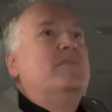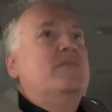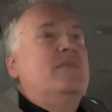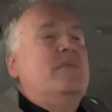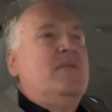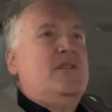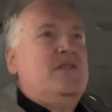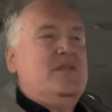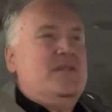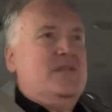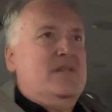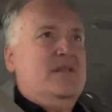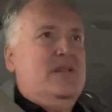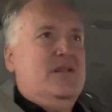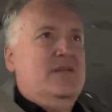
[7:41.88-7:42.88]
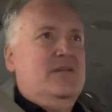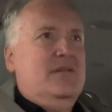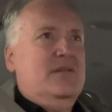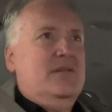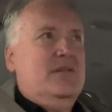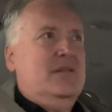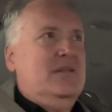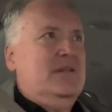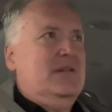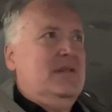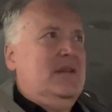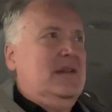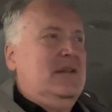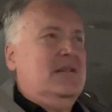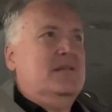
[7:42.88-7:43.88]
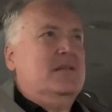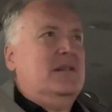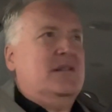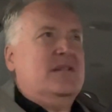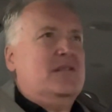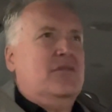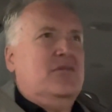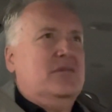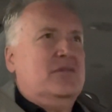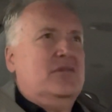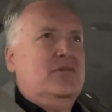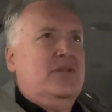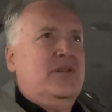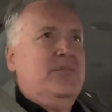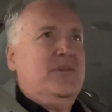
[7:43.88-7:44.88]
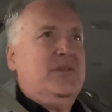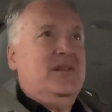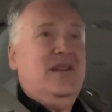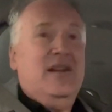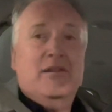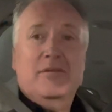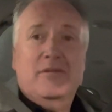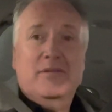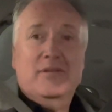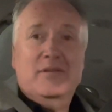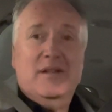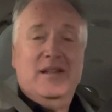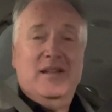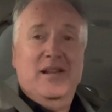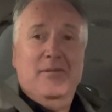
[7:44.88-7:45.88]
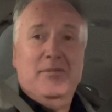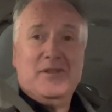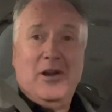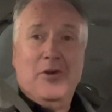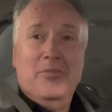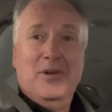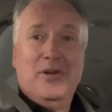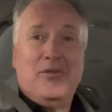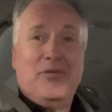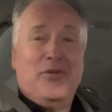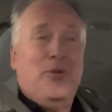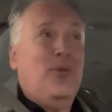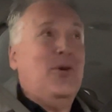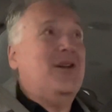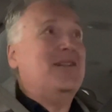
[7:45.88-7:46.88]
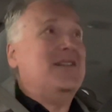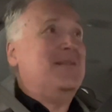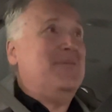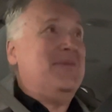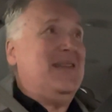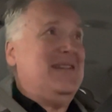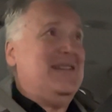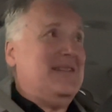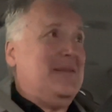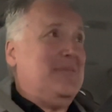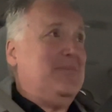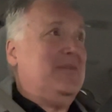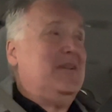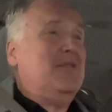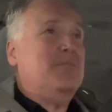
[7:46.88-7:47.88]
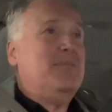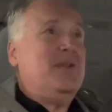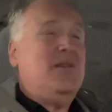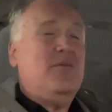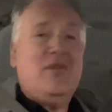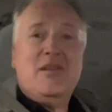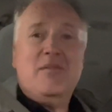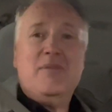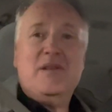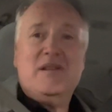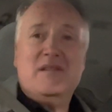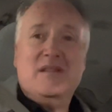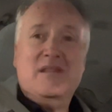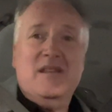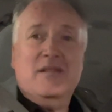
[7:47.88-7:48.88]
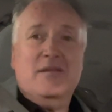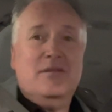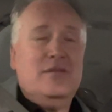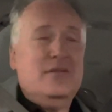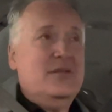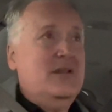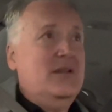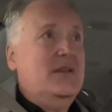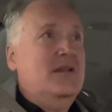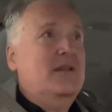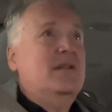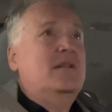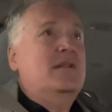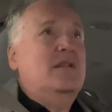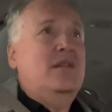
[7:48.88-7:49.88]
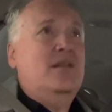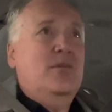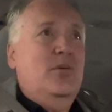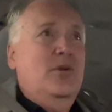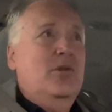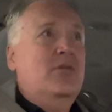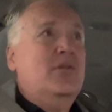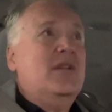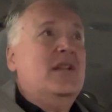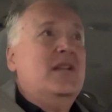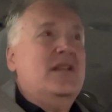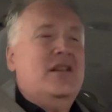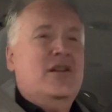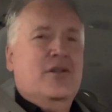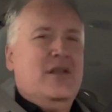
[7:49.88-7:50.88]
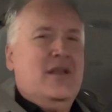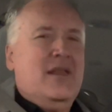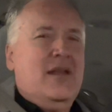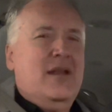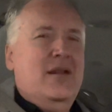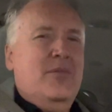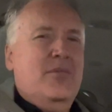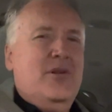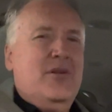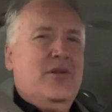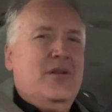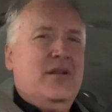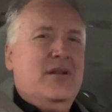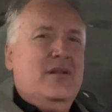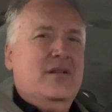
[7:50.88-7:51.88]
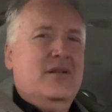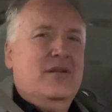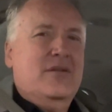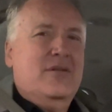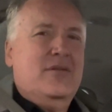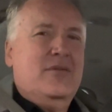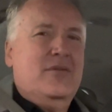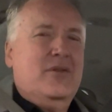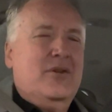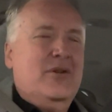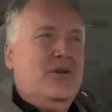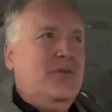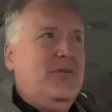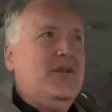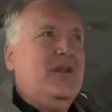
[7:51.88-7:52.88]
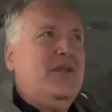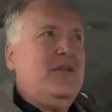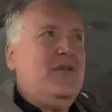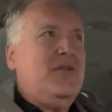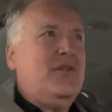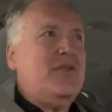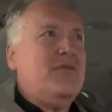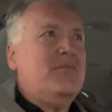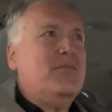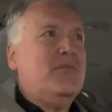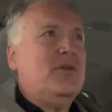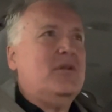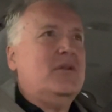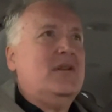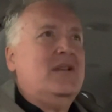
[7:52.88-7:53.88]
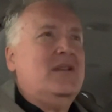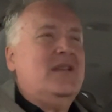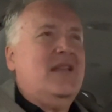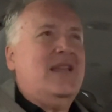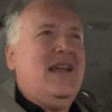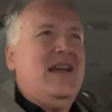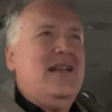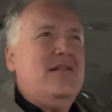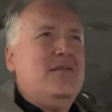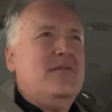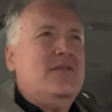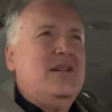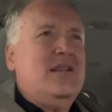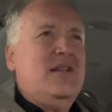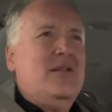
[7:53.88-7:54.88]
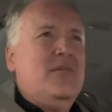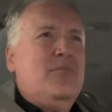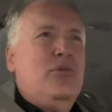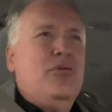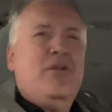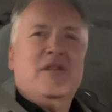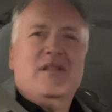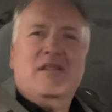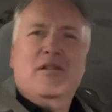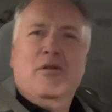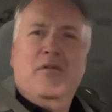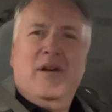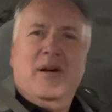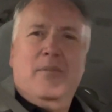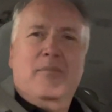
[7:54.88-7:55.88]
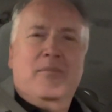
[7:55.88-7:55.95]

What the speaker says: because, that's a whole story, but, he was homeless for a while, and he ends up being one of the biggest deals in the world. You don't get that in America very often. You have to have you can't pull yourself up